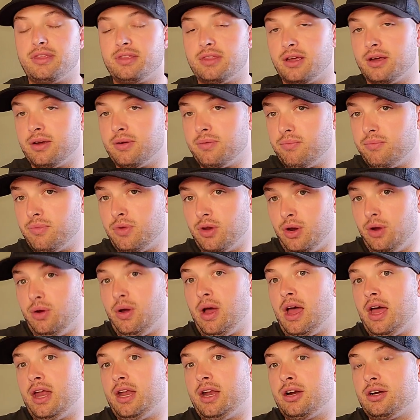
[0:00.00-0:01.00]

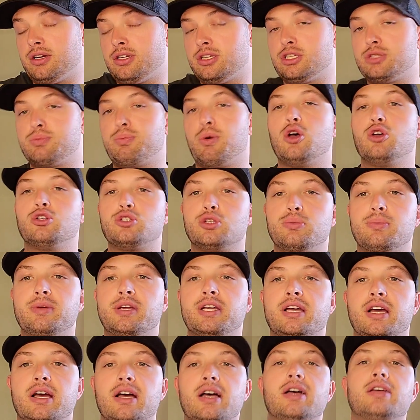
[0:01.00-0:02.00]
our disposal
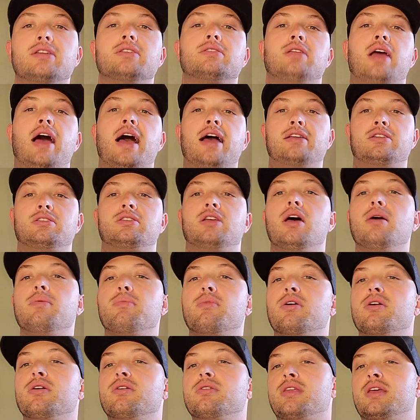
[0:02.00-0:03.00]
because last
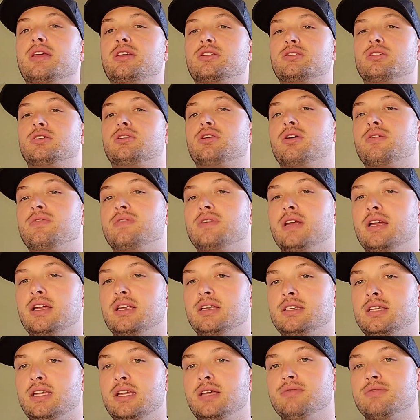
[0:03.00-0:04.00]
summer, thanks to
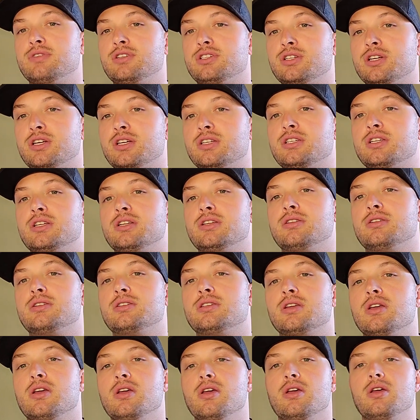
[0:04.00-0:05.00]
COVID-19
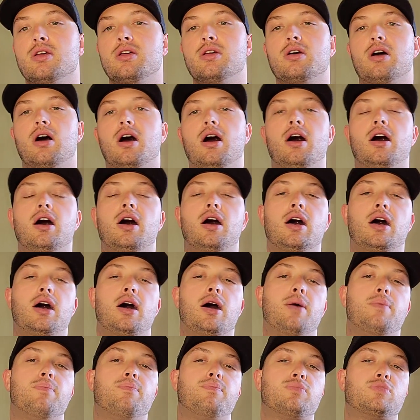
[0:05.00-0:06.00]
restrictions,
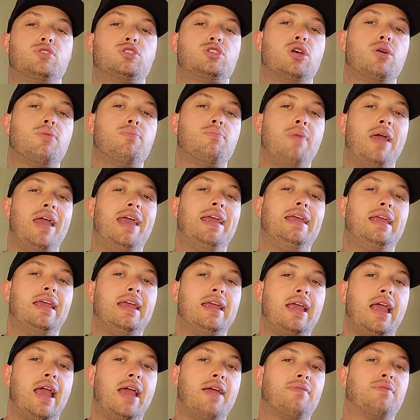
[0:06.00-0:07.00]
so
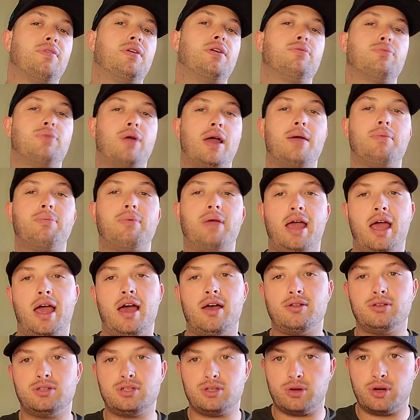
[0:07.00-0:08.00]
making every rep
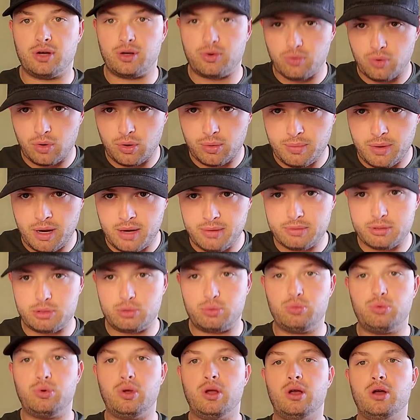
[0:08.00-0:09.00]
count during
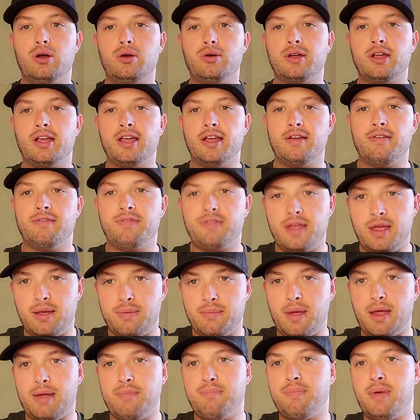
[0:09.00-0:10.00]
warm-ups will give
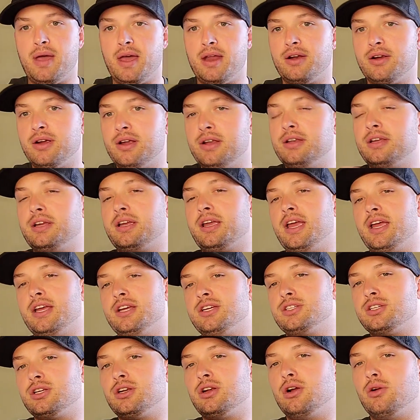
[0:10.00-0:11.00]
them a better
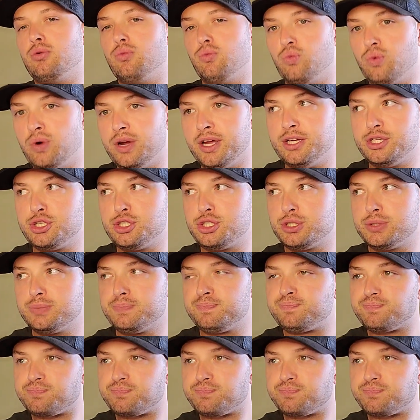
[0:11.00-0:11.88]
indication on which